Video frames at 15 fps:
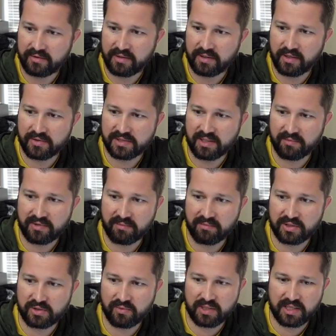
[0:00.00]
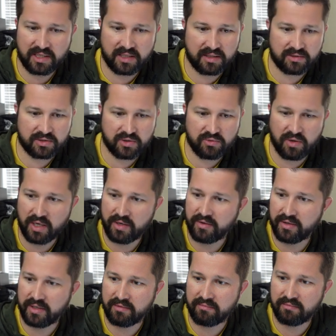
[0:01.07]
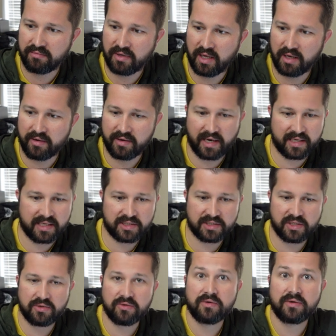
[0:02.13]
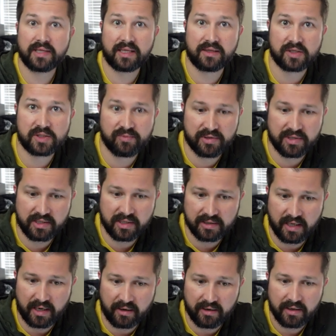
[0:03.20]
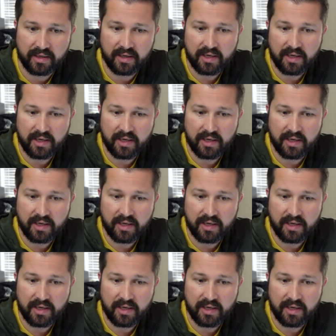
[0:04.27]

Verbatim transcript: you know, something between 200, 192, that looks pretty good there.